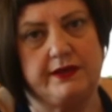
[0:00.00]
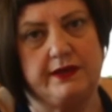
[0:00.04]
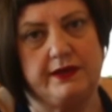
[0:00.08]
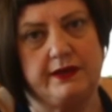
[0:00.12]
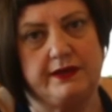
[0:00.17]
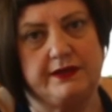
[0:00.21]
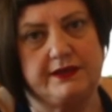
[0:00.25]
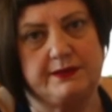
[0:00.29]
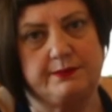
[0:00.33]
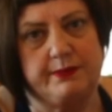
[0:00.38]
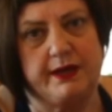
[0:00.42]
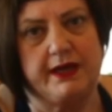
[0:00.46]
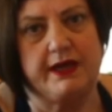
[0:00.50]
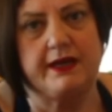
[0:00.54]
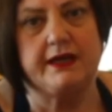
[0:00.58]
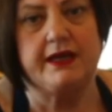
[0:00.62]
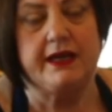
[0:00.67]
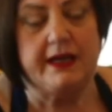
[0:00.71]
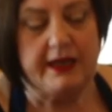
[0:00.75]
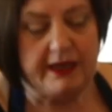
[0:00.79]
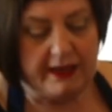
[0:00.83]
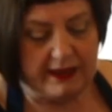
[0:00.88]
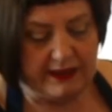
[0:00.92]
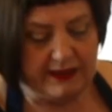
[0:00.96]
is made
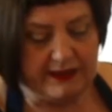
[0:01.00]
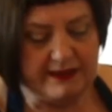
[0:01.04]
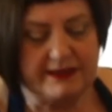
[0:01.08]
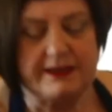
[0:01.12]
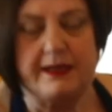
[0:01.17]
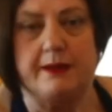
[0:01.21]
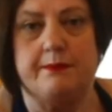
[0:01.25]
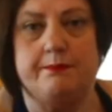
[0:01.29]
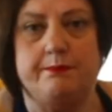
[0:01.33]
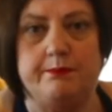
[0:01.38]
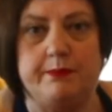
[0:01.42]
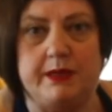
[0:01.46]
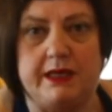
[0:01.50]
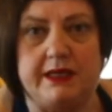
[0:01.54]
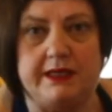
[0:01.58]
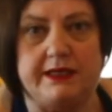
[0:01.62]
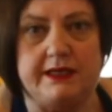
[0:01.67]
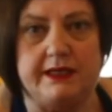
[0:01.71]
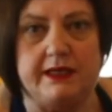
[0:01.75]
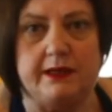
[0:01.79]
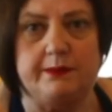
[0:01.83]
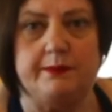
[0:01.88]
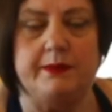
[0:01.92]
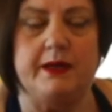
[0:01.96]
is
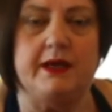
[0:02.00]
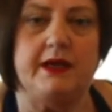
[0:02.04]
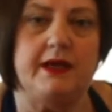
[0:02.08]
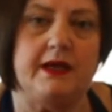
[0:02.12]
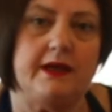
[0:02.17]
medium.